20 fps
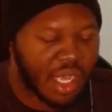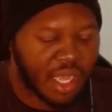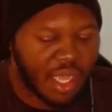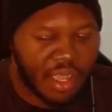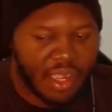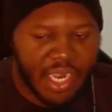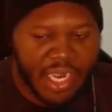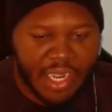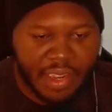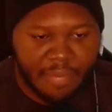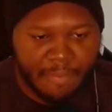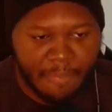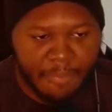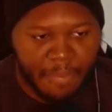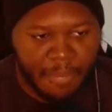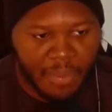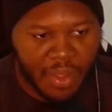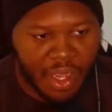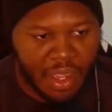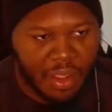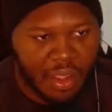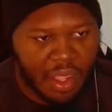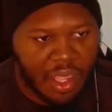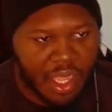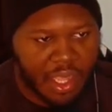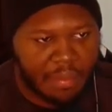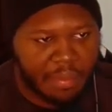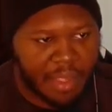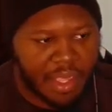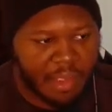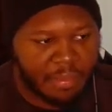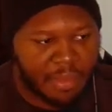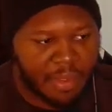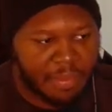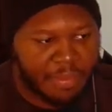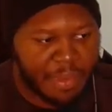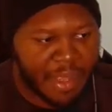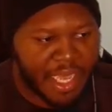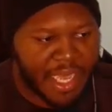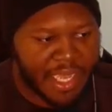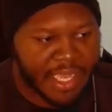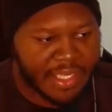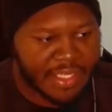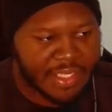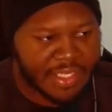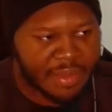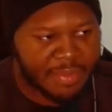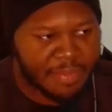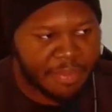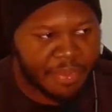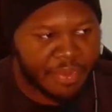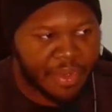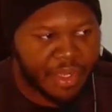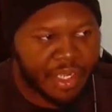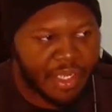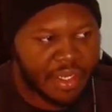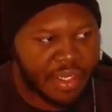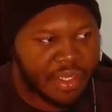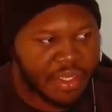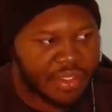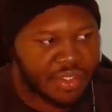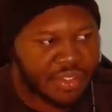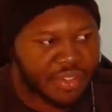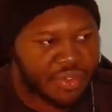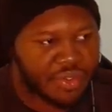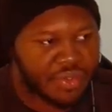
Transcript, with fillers: Alright, well, I may be back at some point because